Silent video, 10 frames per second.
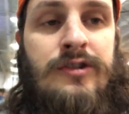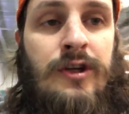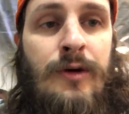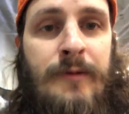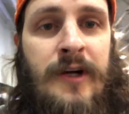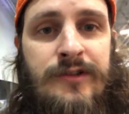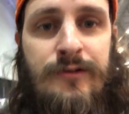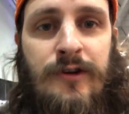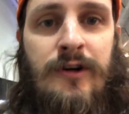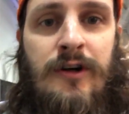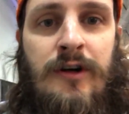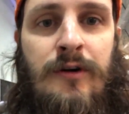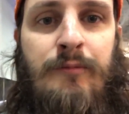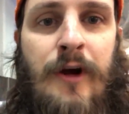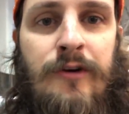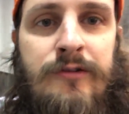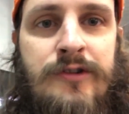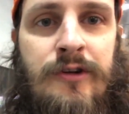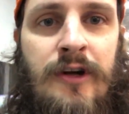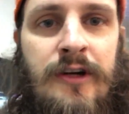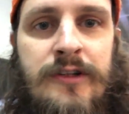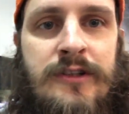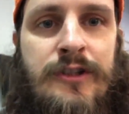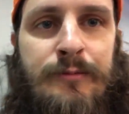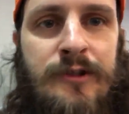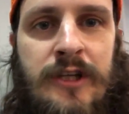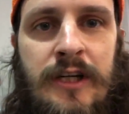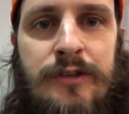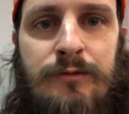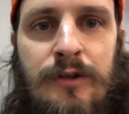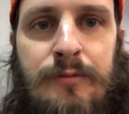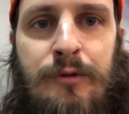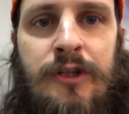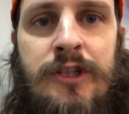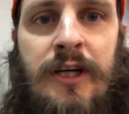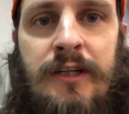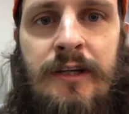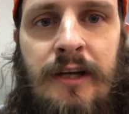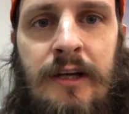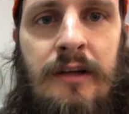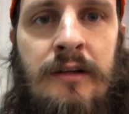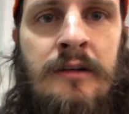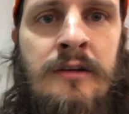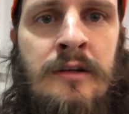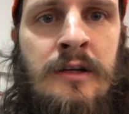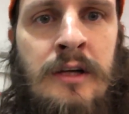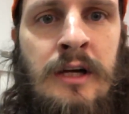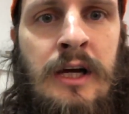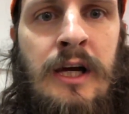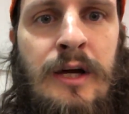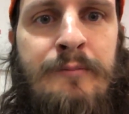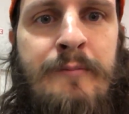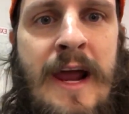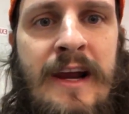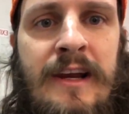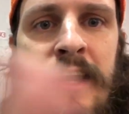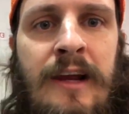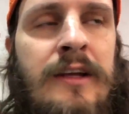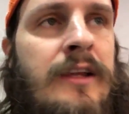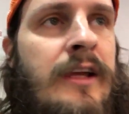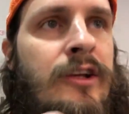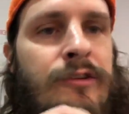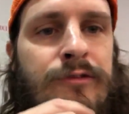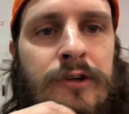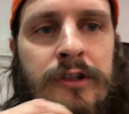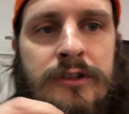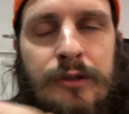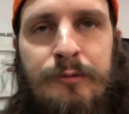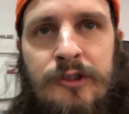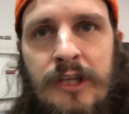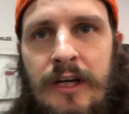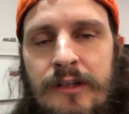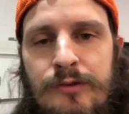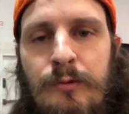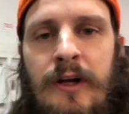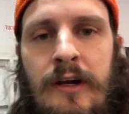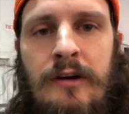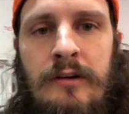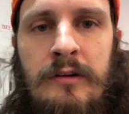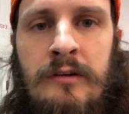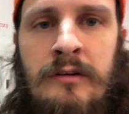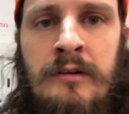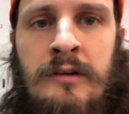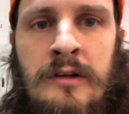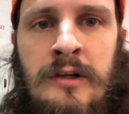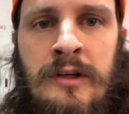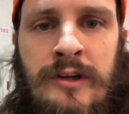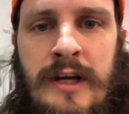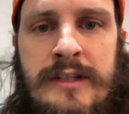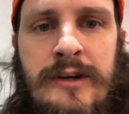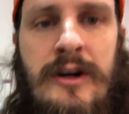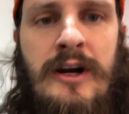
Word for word: so much for both $2 super chats. Really appreciate that. Uh, Matt Can, thank you for your super chat as well. You guys are